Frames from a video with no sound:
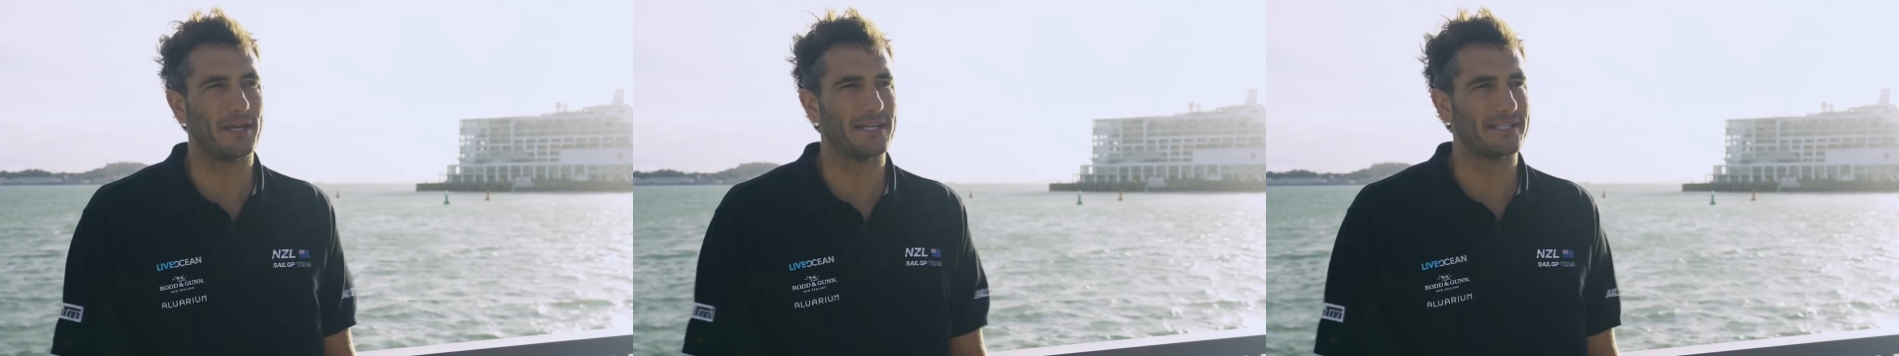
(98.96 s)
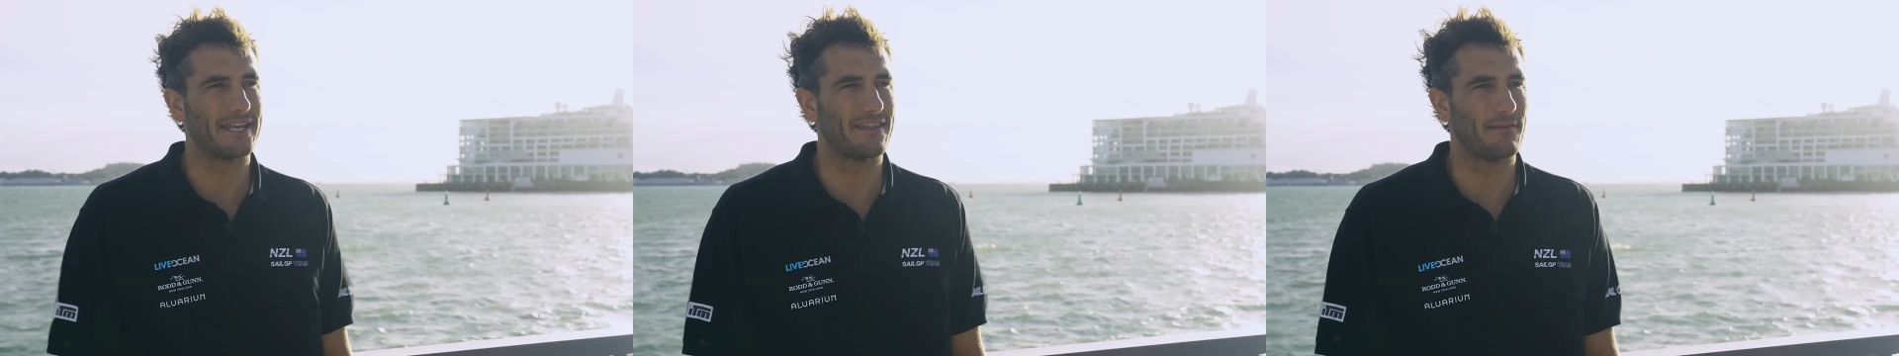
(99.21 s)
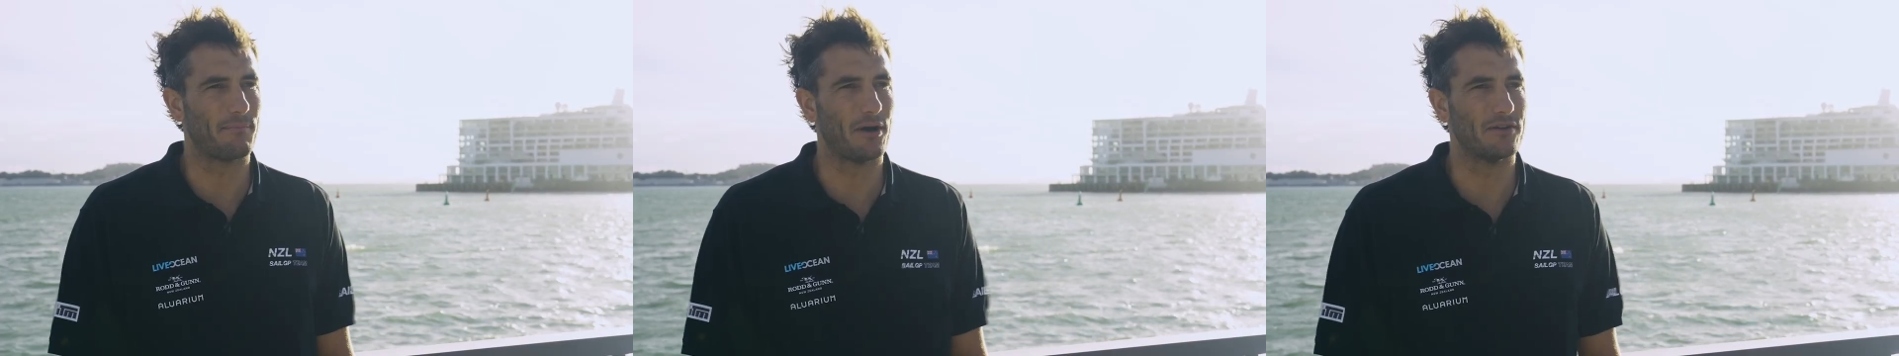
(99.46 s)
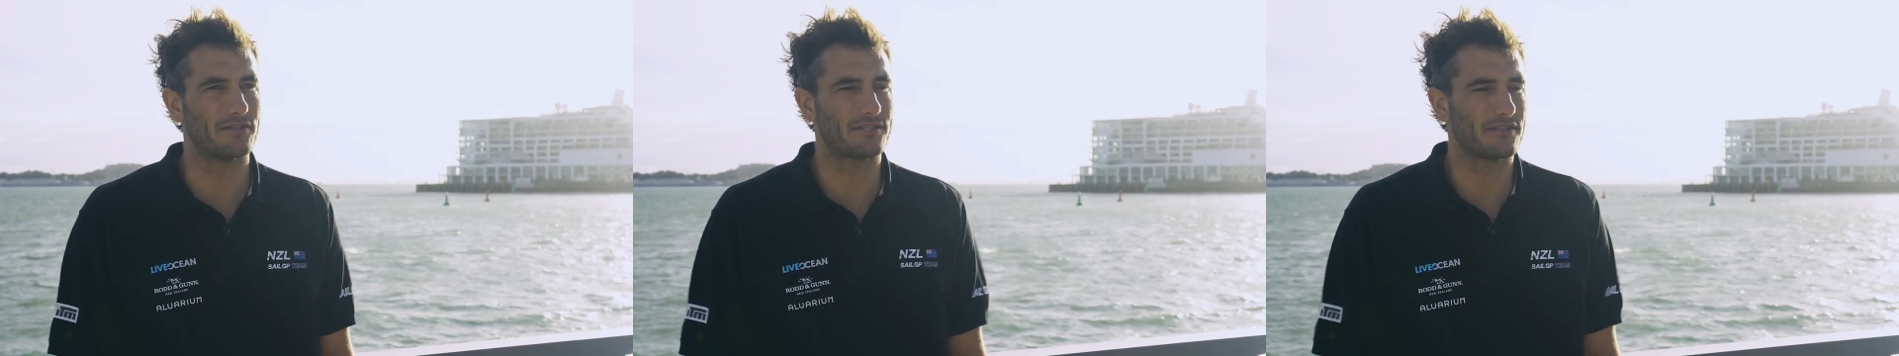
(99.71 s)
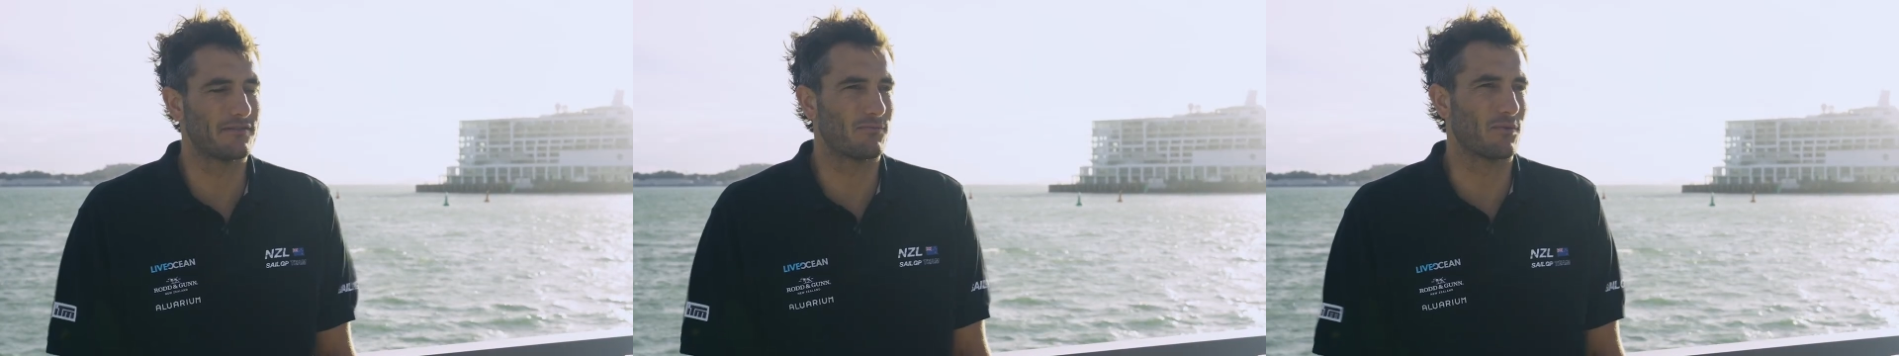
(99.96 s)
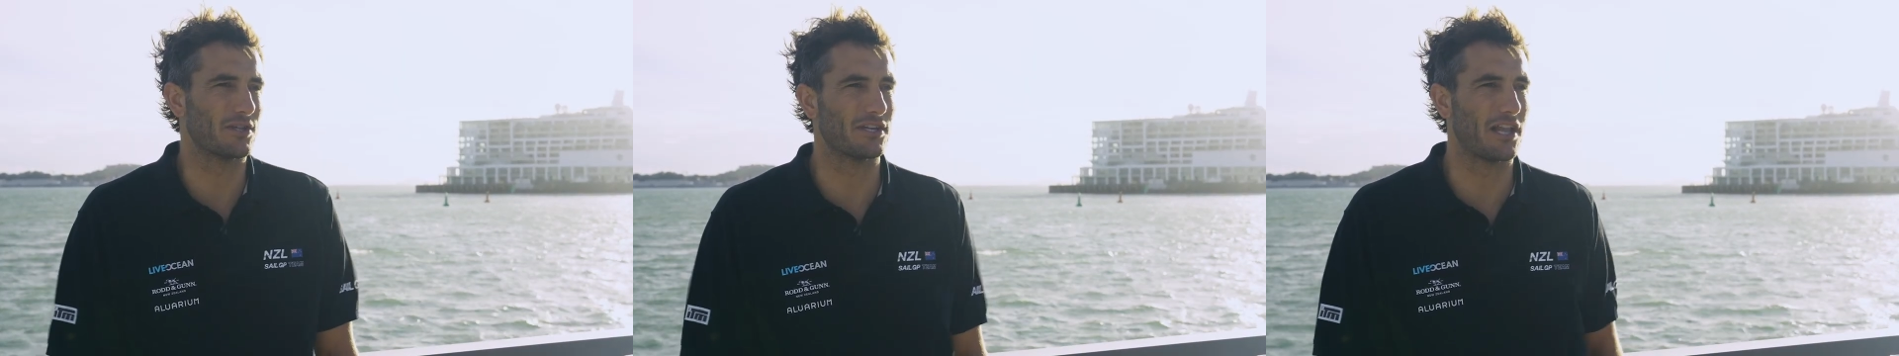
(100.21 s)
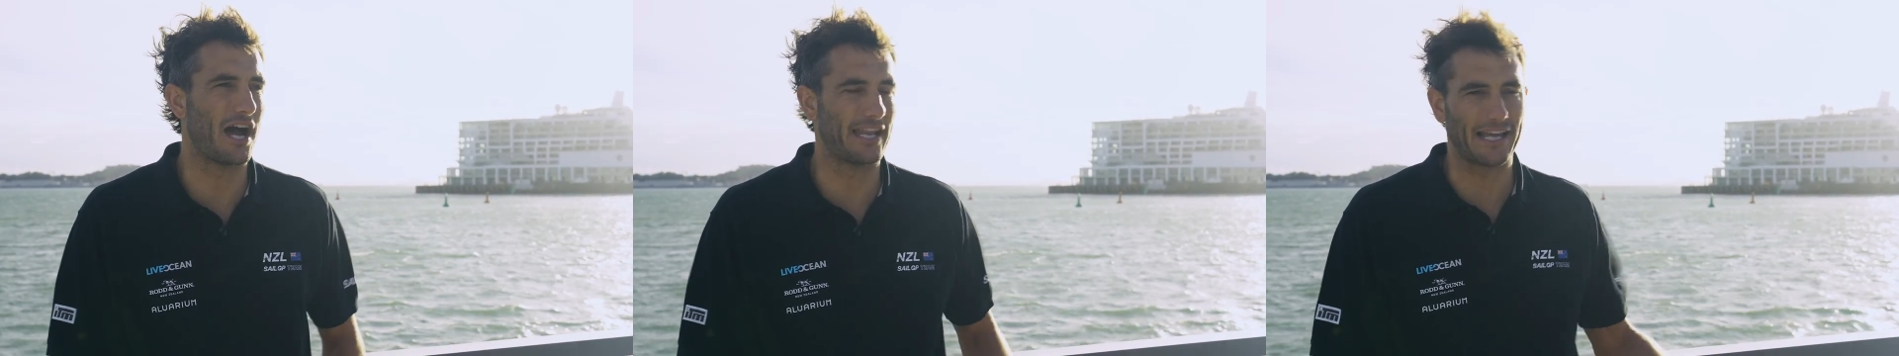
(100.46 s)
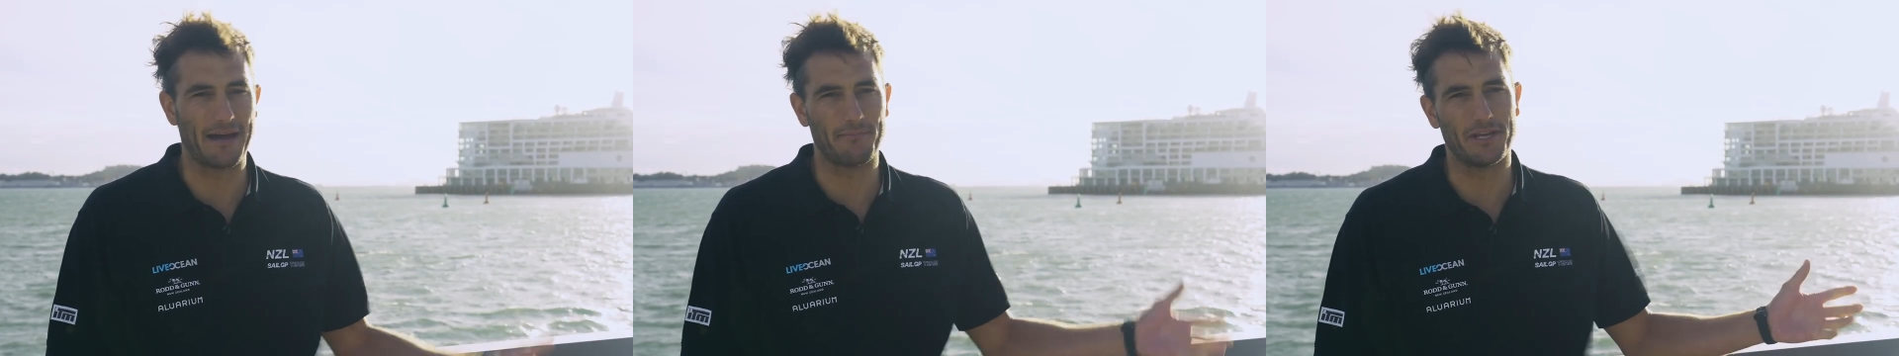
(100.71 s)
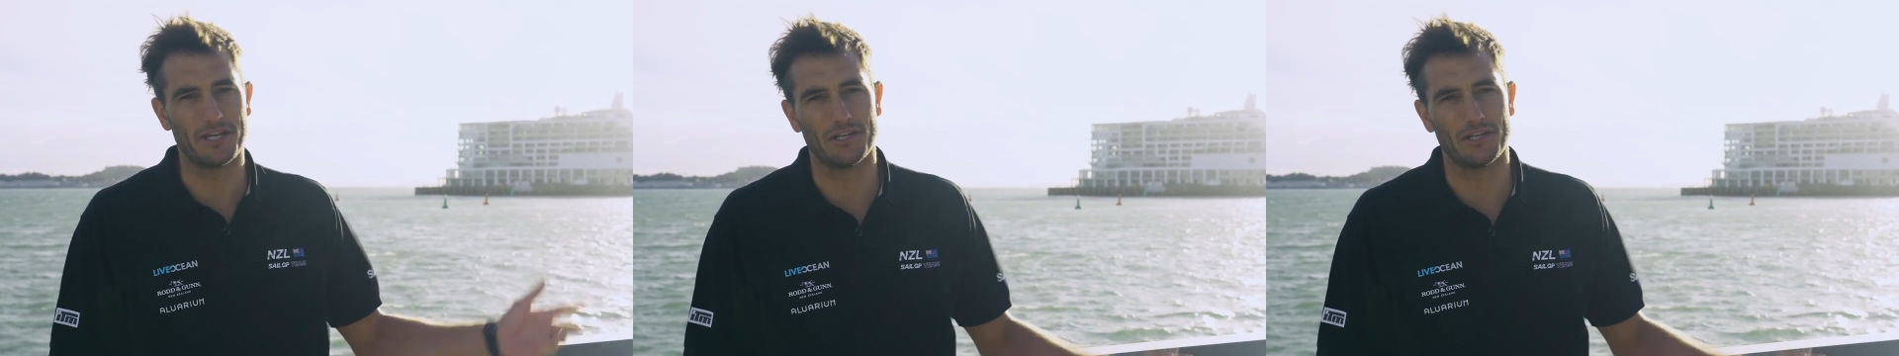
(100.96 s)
is that the boats, when you're lining up there,